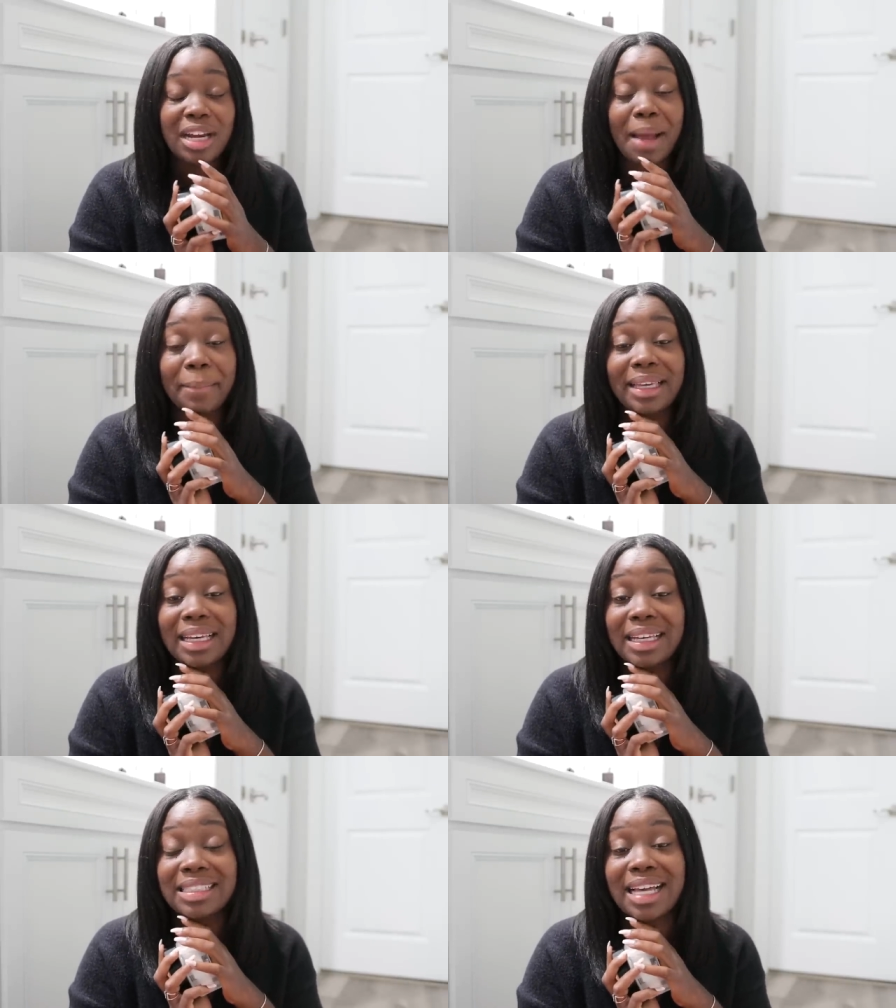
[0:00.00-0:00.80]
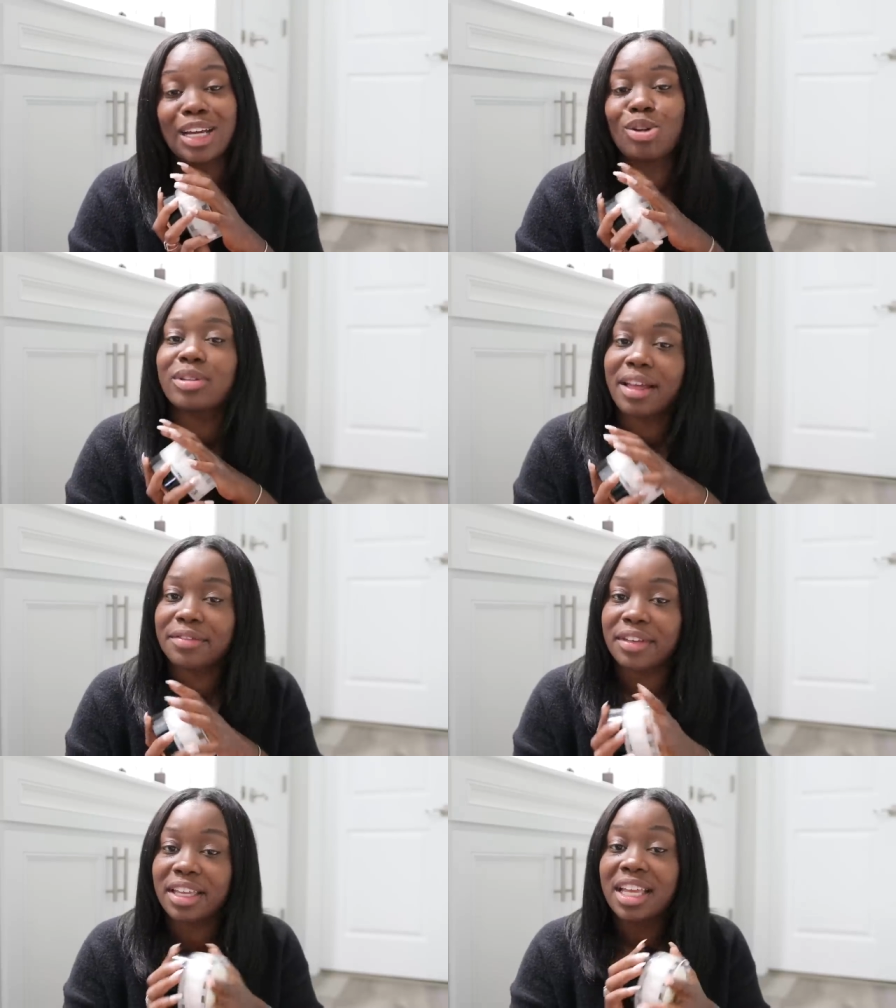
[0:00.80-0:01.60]
not because I don't
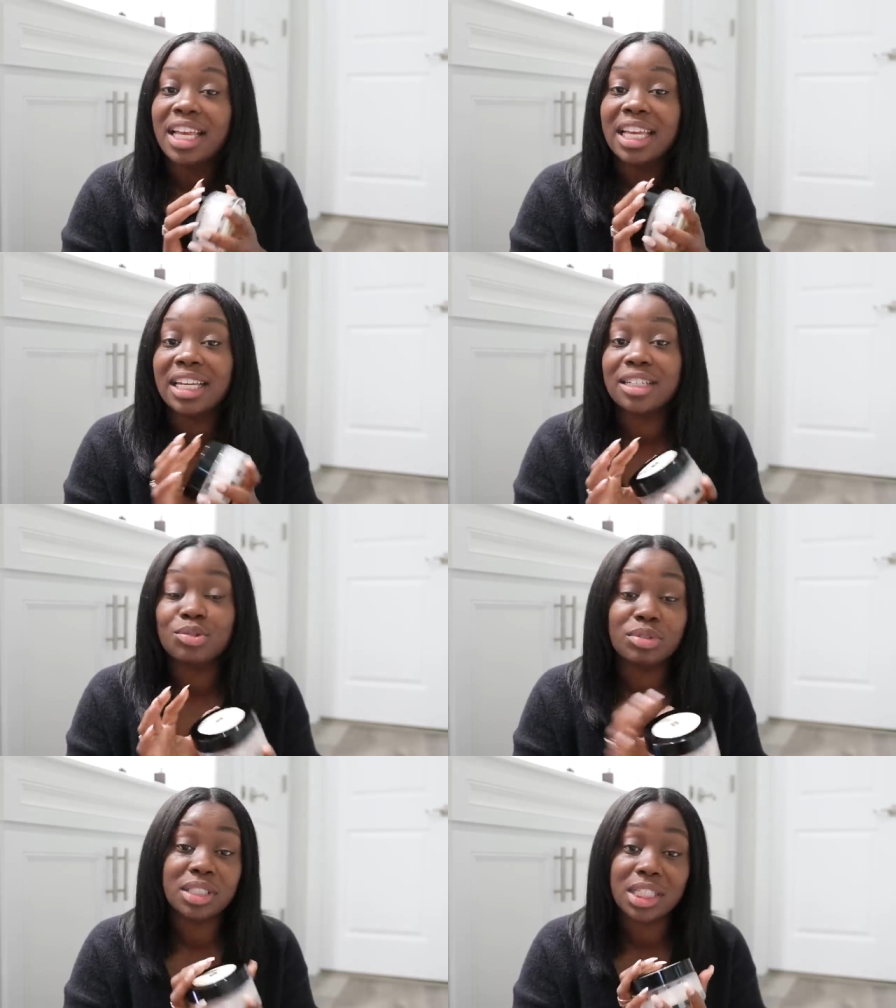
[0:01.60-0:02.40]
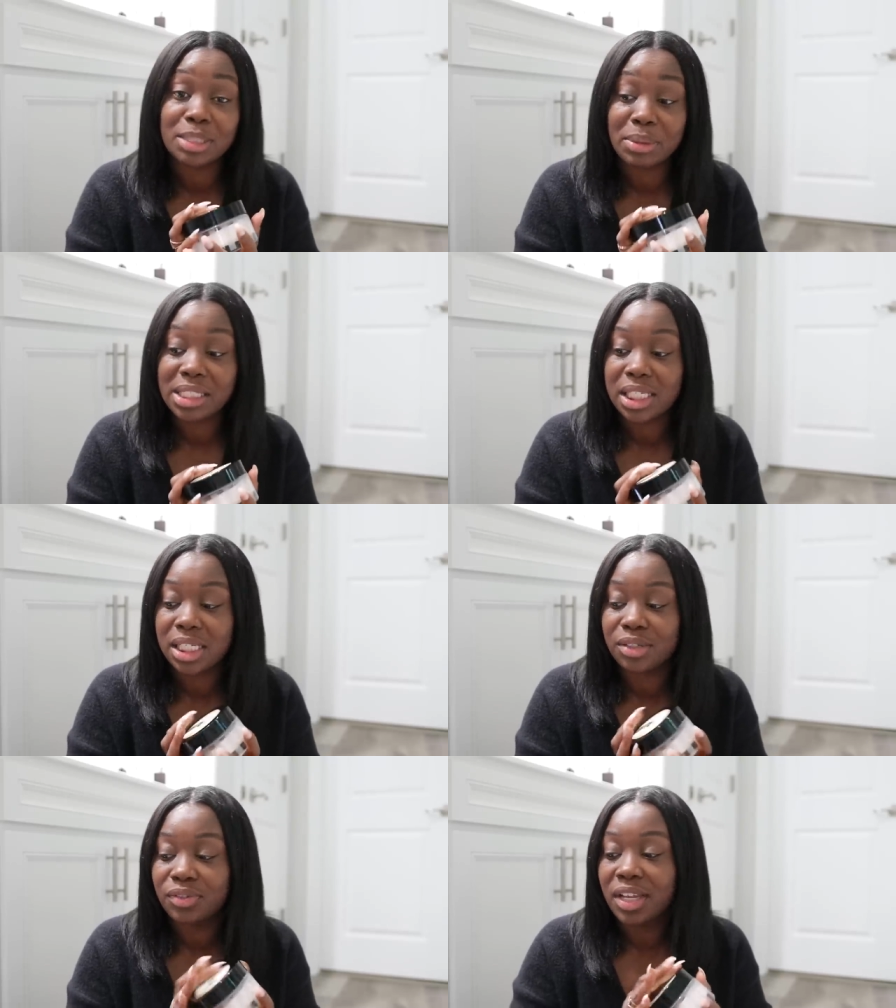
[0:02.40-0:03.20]
love it. It is really
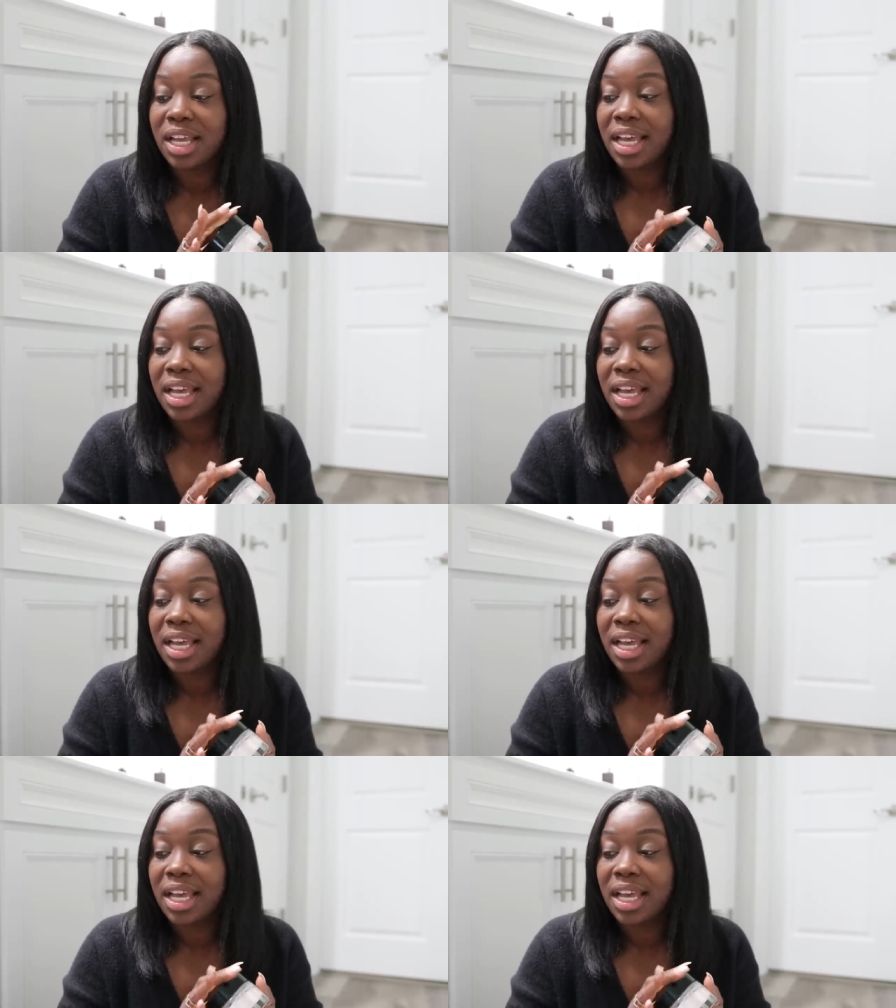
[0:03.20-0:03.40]
expensive.